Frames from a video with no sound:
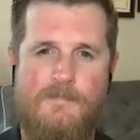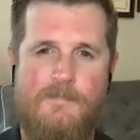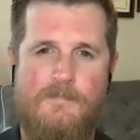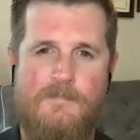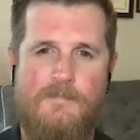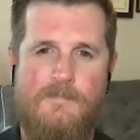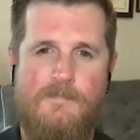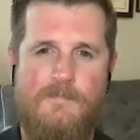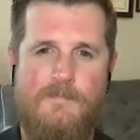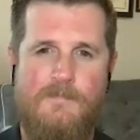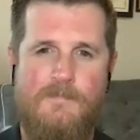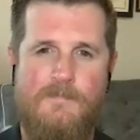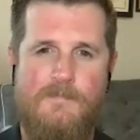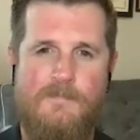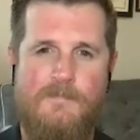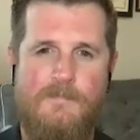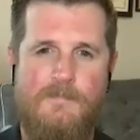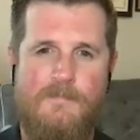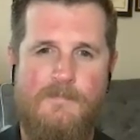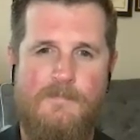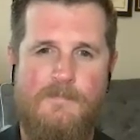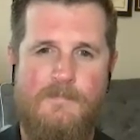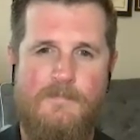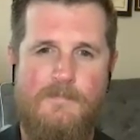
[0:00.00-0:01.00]

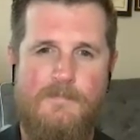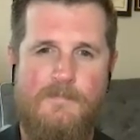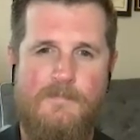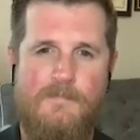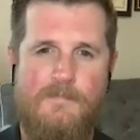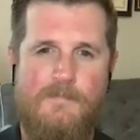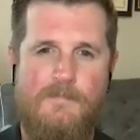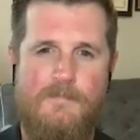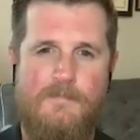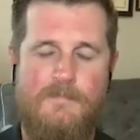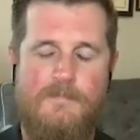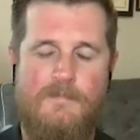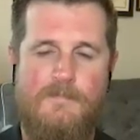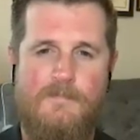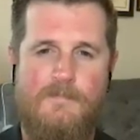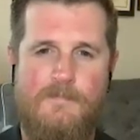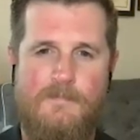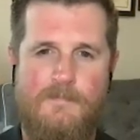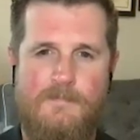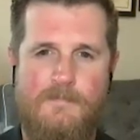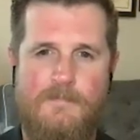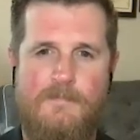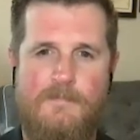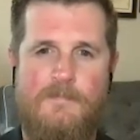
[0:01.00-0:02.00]

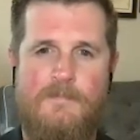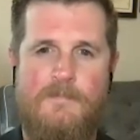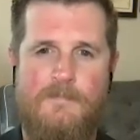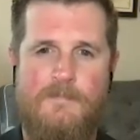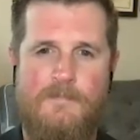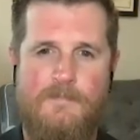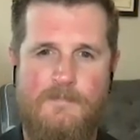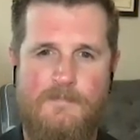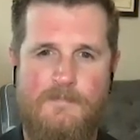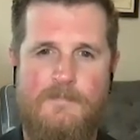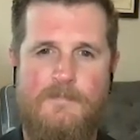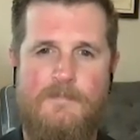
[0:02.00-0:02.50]
(silent)